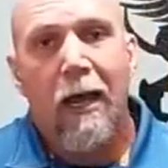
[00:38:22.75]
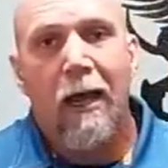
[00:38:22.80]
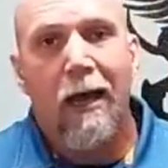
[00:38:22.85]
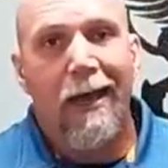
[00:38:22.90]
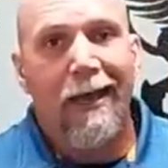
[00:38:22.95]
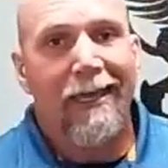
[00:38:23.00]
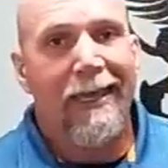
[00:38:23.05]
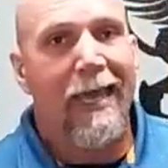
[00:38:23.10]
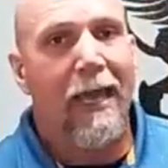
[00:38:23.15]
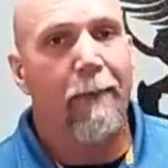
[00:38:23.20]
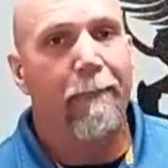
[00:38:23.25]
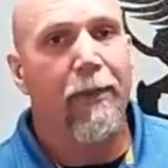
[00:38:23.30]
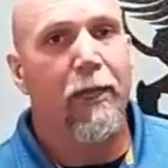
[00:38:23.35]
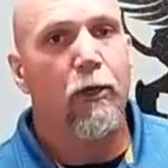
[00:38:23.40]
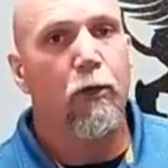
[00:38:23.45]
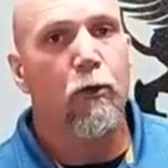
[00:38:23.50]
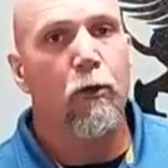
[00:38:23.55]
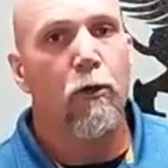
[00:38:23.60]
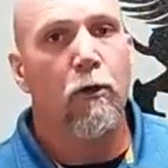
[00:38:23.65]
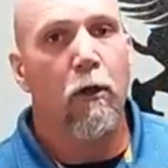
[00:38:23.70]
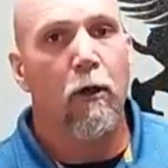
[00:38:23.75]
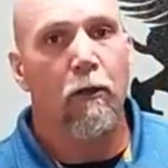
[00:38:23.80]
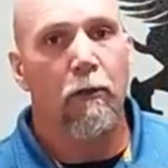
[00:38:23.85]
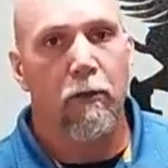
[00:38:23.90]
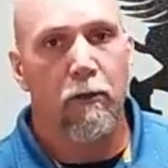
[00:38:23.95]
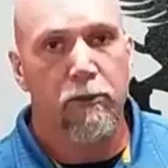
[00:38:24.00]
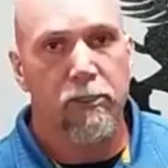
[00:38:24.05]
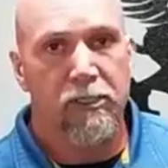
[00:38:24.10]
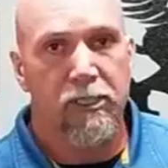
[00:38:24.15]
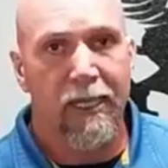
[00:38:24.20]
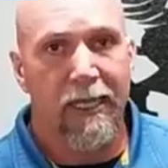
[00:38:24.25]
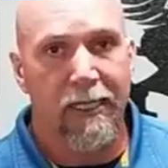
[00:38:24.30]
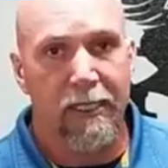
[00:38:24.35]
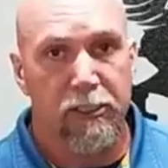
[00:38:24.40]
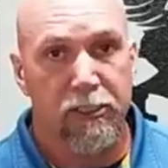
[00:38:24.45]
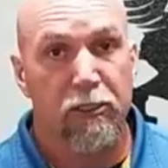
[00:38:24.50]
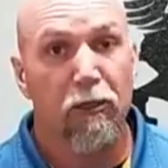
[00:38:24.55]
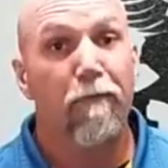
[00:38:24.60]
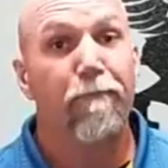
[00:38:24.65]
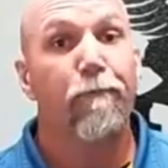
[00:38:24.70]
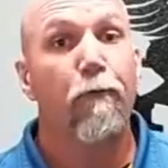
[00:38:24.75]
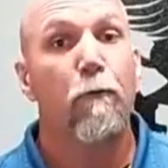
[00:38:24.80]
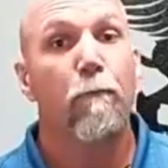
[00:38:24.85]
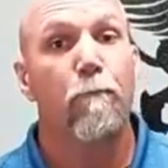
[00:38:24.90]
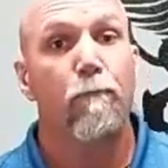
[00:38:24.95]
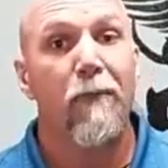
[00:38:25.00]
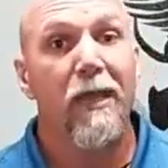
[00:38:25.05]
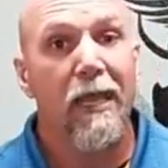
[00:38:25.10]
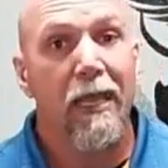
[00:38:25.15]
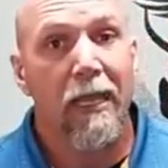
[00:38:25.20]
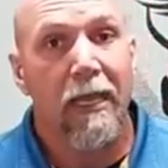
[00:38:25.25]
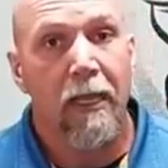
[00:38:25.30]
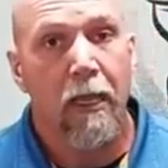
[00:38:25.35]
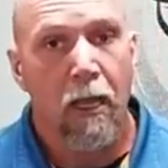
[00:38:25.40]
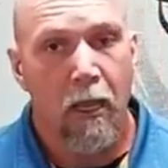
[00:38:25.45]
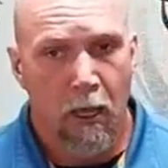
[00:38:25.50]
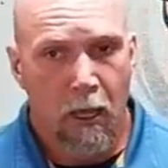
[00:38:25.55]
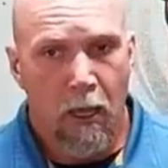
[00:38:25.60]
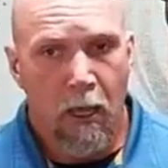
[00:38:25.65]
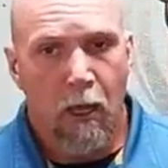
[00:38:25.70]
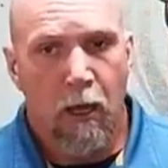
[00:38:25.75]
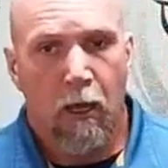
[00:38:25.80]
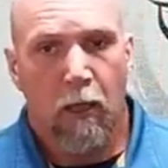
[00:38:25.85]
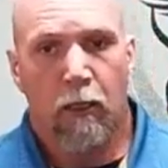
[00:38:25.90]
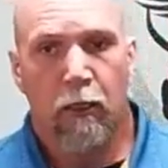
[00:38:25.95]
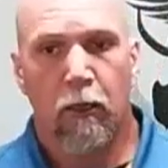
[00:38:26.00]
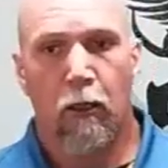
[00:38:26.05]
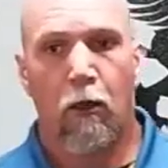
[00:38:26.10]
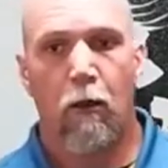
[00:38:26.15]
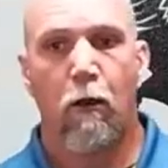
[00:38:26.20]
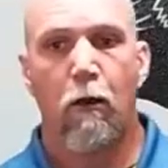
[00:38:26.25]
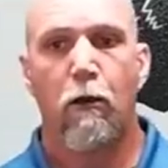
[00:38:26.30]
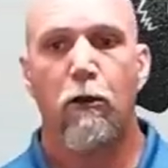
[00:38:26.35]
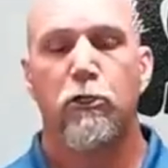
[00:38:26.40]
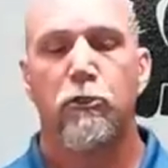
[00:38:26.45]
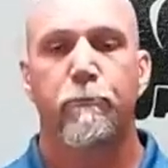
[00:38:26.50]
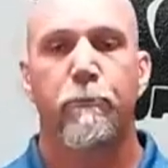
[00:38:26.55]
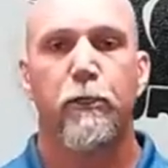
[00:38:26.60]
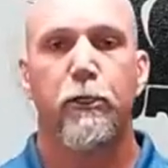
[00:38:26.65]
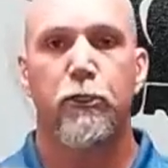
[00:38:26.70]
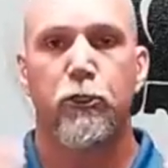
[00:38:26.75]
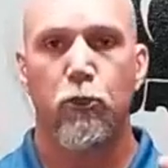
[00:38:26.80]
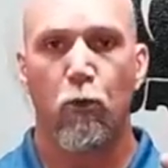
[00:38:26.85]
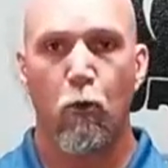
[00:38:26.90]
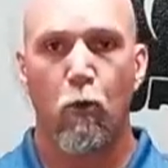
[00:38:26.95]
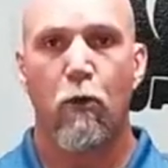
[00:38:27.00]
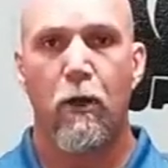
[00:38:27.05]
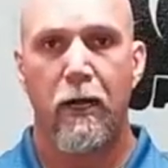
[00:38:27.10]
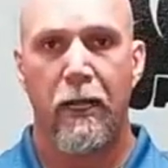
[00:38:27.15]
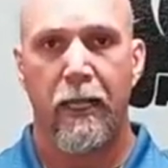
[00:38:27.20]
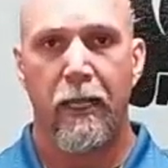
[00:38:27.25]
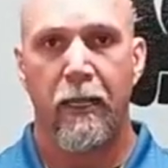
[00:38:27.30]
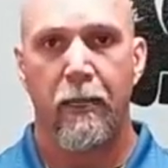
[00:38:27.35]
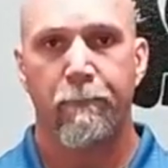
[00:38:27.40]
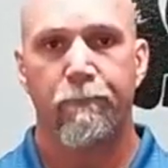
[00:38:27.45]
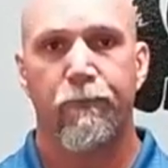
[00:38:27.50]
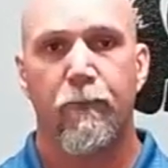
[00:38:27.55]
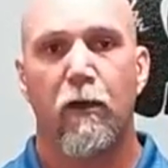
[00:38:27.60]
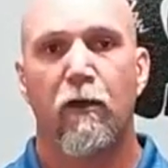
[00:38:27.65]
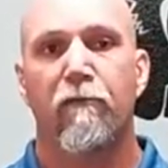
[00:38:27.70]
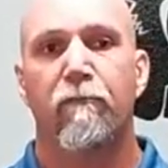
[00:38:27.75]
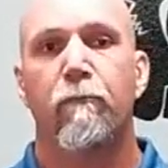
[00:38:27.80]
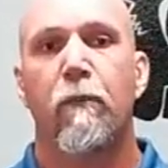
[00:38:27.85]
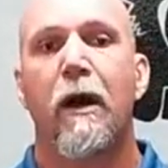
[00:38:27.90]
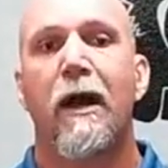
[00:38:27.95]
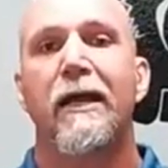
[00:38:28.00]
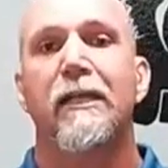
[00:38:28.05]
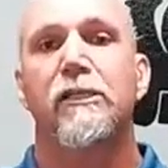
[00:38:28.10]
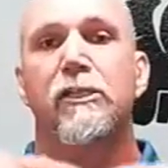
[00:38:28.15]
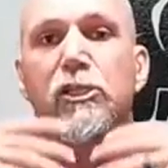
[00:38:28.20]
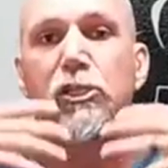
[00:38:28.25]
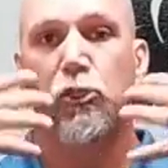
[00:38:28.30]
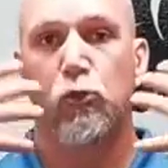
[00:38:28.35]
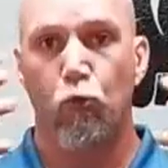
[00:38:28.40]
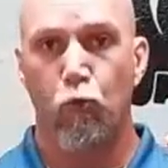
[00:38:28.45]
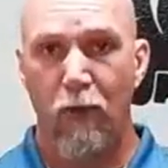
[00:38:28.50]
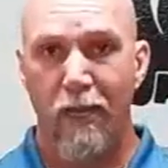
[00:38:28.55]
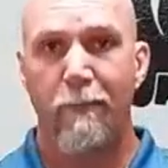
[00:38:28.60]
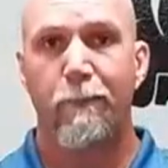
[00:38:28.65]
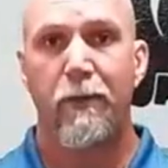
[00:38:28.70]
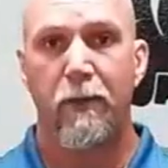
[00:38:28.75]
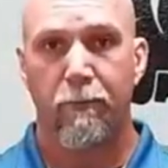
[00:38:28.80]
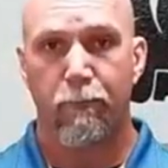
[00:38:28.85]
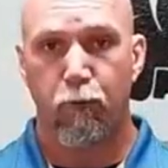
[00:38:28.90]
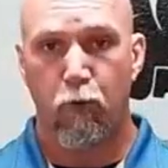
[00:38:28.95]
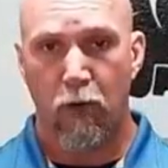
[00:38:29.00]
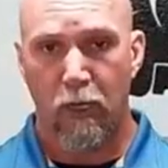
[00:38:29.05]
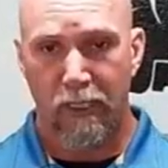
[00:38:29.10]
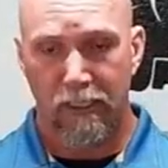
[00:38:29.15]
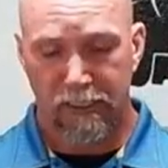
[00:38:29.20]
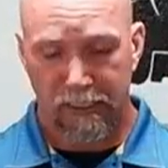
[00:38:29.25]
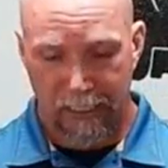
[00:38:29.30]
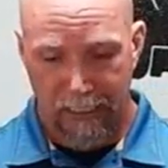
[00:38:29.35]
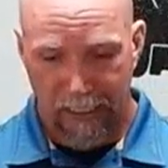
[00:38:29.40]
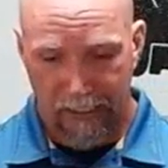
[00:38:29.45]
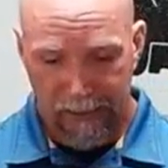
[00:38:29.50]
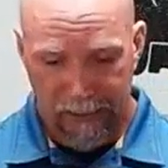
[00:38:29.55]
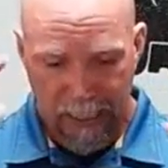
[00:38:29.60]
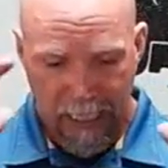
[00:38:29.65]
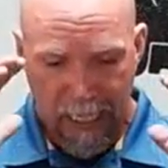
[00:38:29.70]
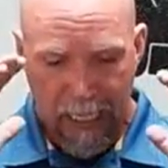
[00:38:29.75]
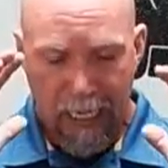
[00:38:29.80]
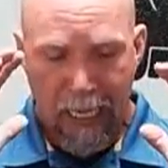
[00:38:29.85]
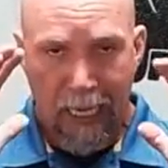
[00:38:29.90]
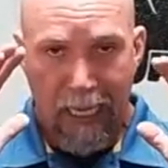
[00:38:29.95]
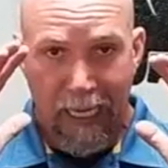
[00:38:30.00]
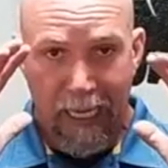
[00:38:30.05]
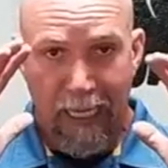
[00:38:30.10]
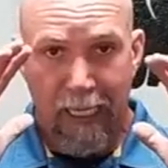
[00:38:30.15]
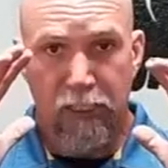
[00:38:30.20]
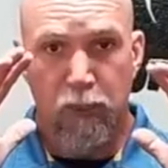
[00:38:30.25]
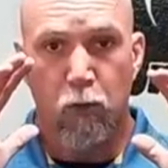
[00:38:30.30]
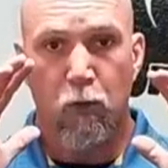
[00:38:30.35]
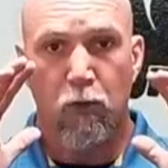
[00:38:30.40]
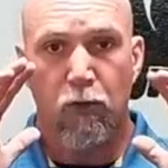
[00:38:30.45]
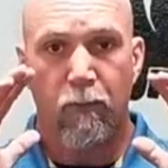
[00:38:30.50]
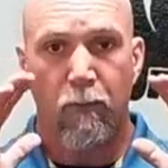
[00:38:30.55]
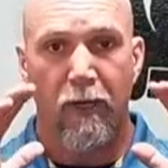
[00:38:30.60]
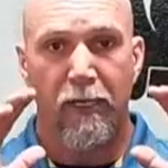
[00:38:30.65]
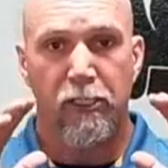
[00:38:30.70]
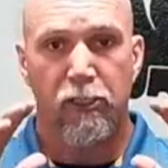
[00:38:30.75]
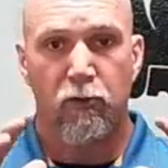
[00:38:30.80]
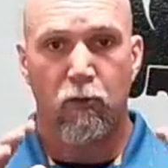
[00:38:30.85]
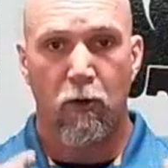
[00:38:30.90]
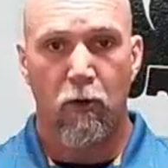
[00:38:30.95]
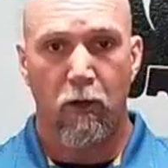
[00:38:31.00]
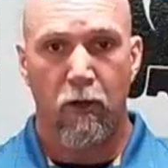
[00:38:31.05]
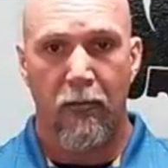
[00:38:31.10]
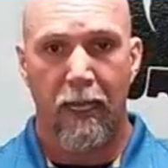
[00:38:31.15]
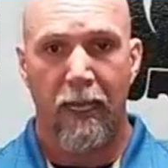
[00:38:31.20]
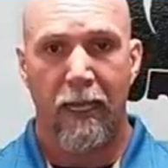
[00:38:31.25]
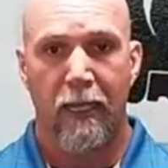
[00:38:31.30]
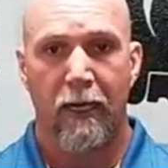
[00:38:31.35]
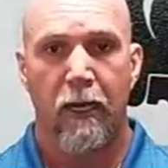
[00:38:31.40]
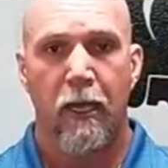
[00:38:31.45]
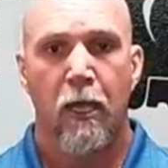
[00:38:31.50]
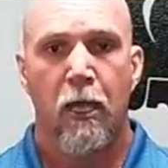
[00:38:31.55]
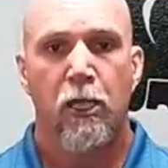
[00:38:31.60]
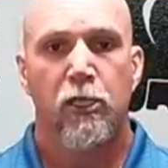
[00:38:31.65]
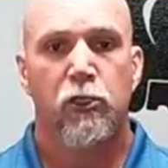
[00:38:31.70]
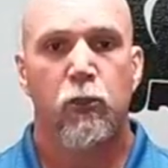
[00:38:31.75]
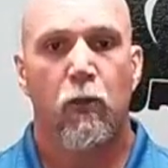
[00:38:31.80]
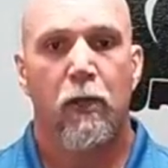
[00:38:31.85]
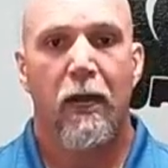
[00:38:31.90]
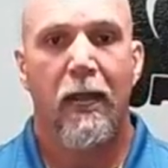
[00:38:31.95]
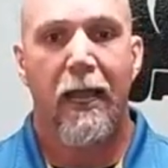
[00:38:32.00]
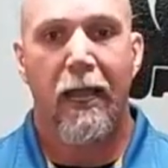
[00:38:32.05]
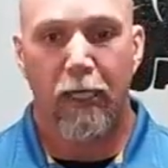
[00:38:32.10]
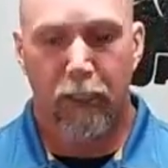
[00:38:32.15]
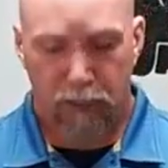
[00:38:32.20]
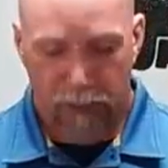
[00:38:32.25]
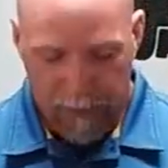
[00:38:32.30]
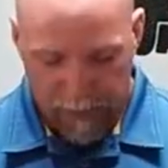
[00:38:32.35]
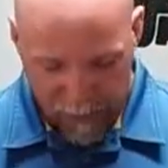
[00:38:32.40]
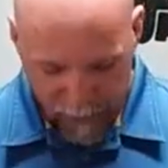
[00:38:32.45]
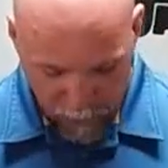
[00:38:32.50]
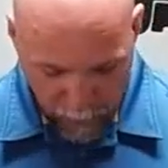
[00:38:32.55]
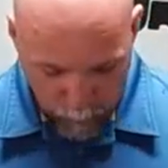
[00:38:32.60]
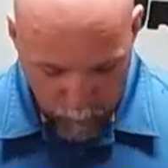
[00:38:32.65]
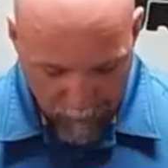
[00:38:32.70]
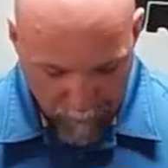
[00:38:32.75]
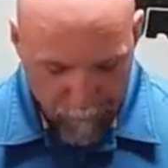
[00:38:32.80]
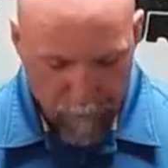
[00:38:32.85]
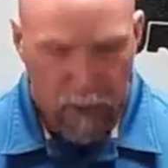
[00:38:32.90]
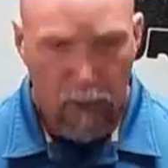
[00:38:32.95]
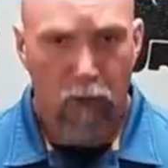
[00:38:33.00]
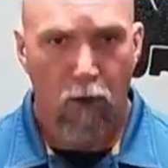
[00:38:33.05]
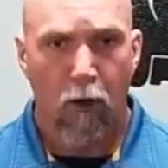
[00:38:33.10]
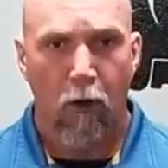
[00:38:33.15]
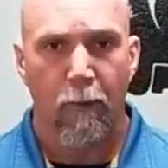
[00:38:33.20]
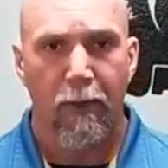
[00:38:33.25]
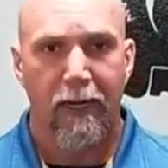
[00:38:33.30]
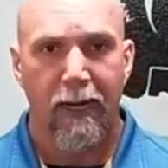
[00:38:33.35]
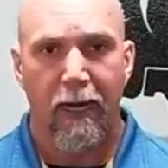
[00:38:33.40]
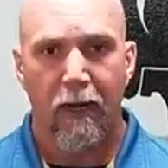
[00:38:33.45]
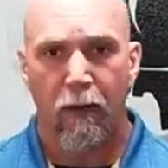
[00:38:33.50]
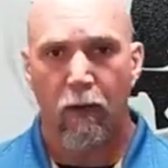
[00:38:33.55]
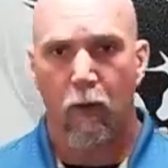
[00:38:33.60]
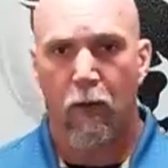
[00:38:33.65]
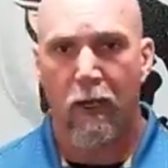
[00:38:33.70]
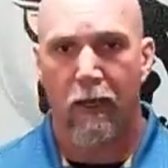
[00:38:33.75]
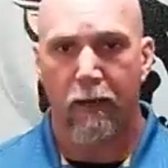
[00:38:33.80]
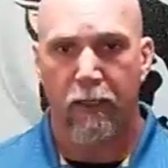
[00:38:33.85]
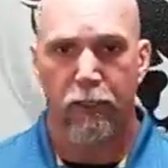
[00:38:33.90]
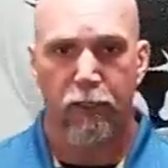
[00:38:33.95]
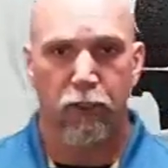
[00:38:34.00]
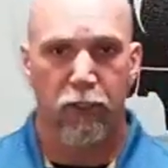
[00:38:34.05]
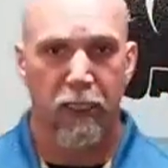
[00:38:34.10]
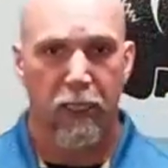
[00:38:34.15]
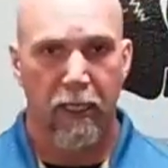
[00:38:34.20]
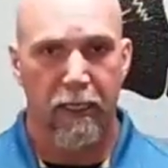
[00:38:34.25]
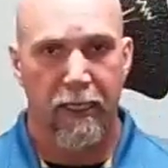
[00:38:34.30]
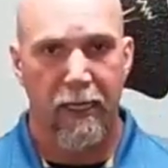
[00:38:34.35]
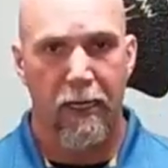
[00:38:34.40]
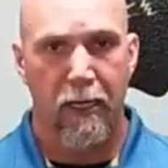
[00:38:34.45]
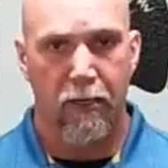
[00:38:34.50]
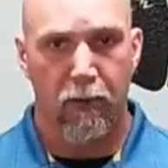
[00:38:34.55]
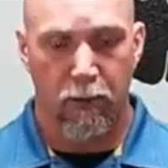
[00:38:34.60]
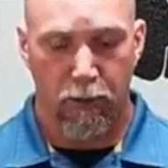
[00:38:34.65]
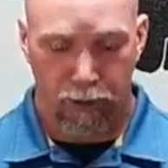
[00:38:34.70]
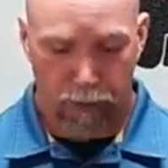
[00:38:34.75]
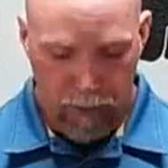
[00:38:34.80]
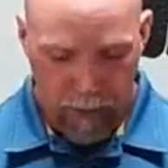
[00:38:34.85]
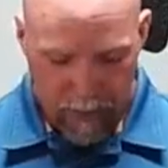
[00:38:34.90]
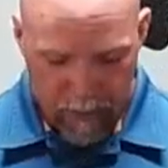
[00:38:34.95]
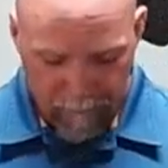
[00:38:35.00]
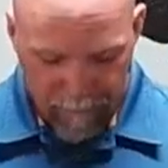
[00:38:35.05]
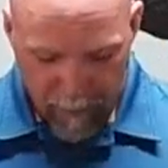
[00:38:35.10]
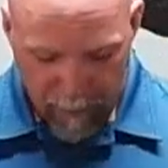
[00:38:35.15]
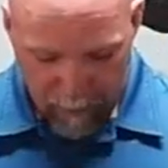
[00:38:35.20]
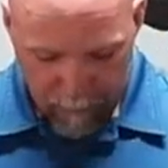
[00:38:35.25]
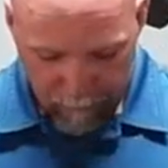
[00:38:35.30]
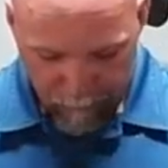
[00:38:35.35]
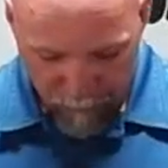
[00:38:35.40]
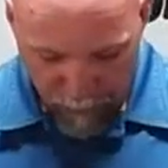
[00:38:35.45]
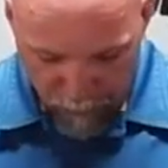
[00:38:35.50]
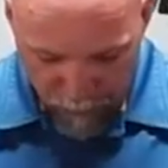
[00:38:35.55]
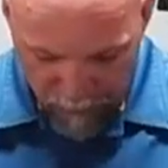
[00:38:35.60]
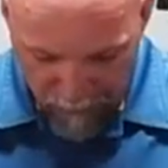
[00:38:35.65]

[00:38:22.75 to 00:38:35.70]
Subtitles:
I can't be doing all those things. So for me, a large majority of my sweeping process is with my strong hand. So when I actually sweep the garment out of the way, I'll tell you how to do it, show you on video. Here's